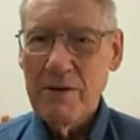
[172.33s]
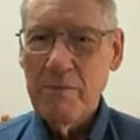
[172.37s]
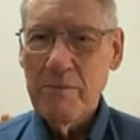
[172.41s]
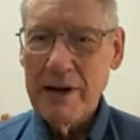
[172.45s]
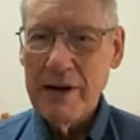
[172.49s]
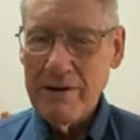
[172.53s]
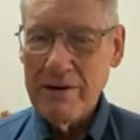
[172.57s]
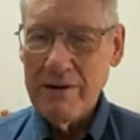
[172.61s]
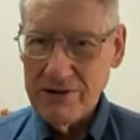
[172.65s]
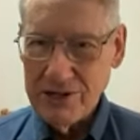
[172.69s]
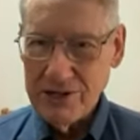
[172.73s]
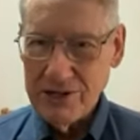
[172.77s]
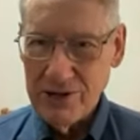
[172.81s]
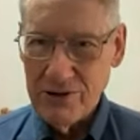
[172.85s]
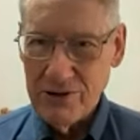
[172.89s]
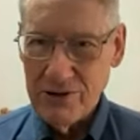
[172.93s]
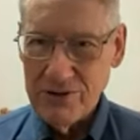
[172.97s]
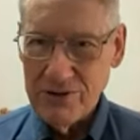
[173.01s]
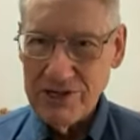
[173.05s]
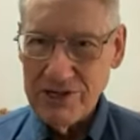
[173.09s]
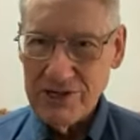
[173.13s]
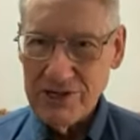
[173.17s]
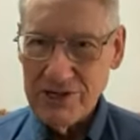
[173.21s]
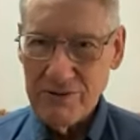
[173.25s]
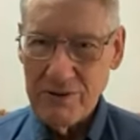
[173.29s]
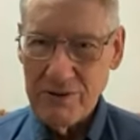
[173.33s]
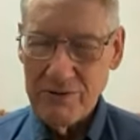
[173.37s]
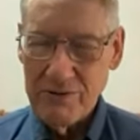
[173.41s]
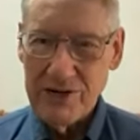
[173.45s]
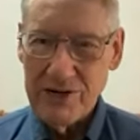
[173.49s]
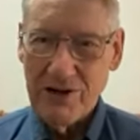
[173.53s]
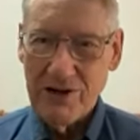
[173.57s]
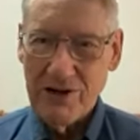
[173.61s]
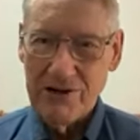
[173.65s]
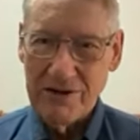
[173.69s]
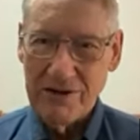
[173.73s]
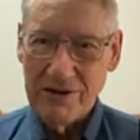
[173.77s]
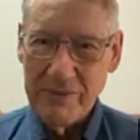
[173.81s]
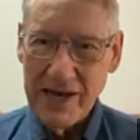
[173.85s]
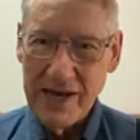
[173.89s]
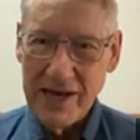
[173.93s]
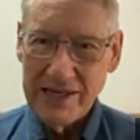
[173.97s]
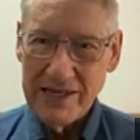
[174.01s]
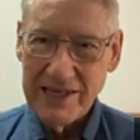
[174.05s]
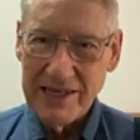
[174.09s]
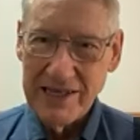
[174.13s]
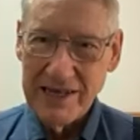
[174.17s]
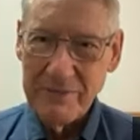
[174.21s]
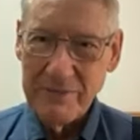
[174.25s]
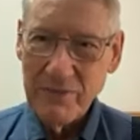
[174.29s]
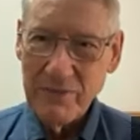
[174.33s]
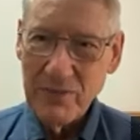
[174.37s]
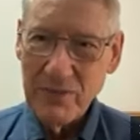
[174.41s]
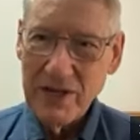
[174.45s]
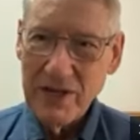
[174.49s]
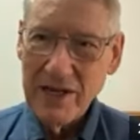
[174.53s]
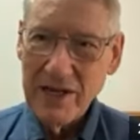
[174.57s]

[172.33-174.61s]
baritone, is what we called it back then.